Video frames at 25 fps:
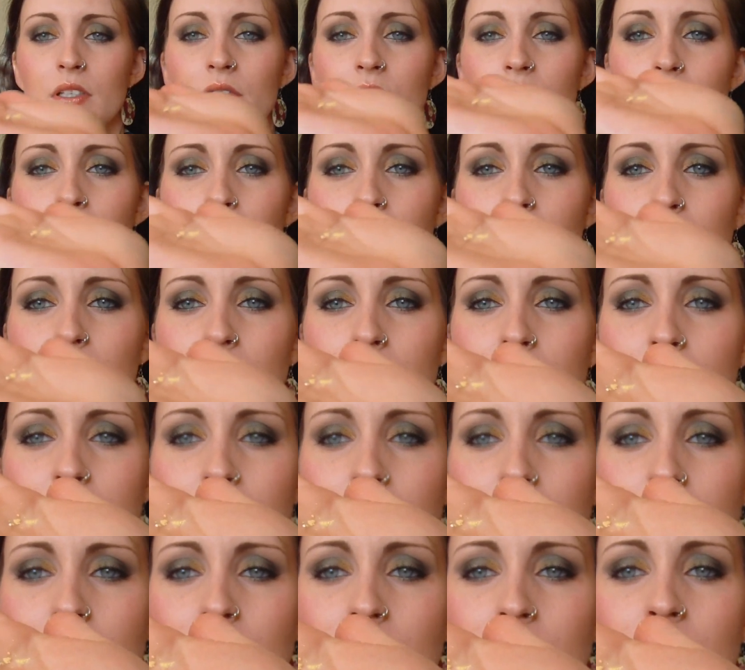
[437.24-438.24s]
if you'll be able to
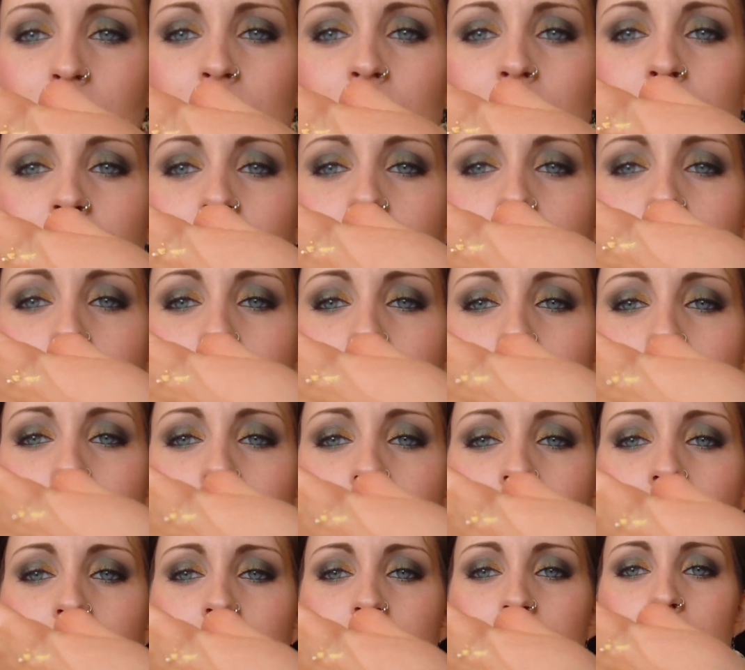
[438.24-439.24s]
see. Like
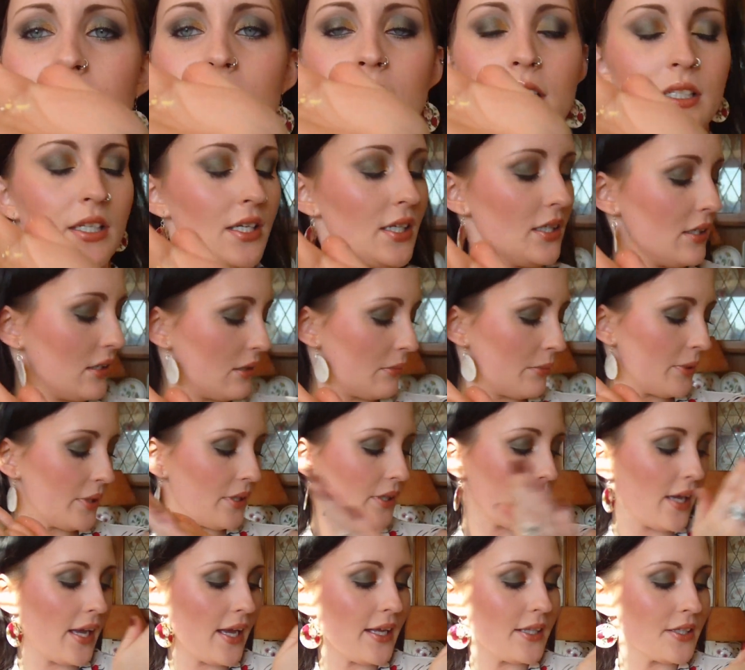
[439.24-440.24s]
that, take a little
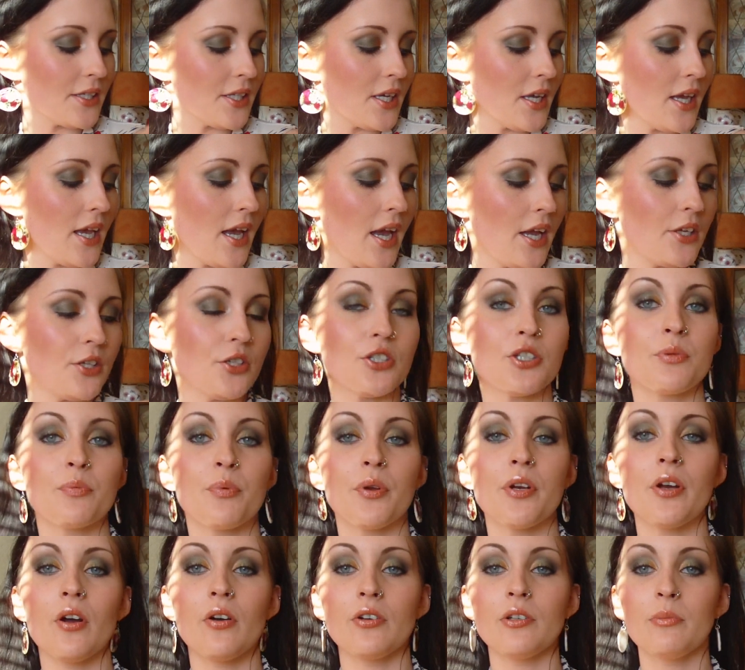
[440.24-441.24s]
bit in your hand and you just
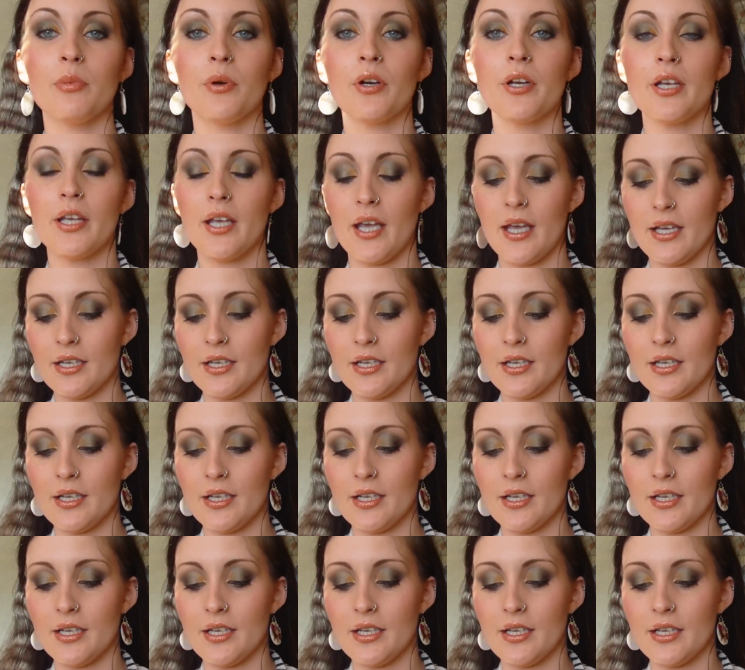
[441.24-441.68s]
put it on your body.